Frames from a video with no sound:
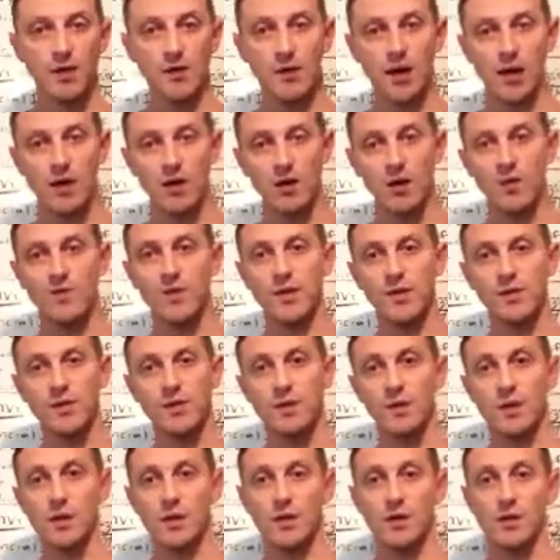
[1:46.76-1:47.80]
you got to hope that
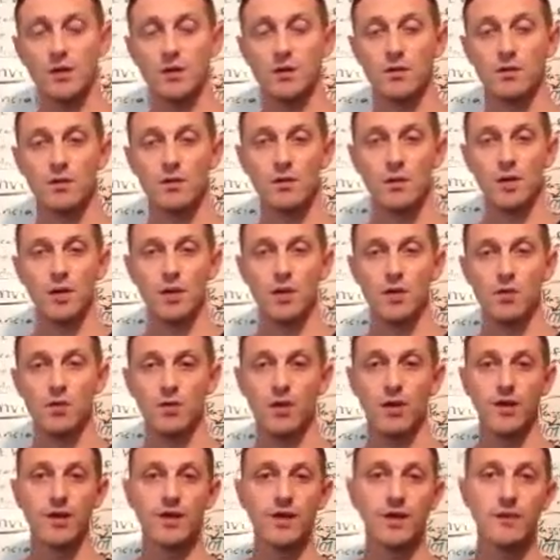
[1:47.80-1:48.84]
they're going to
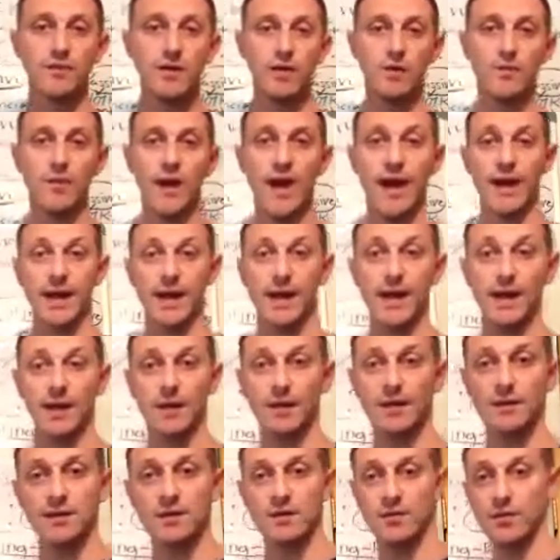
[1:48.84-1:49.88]
bring the dividend back in
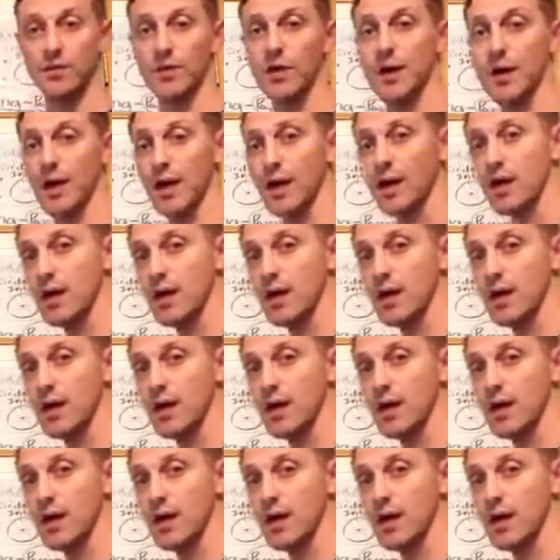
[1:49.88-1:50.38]
to play.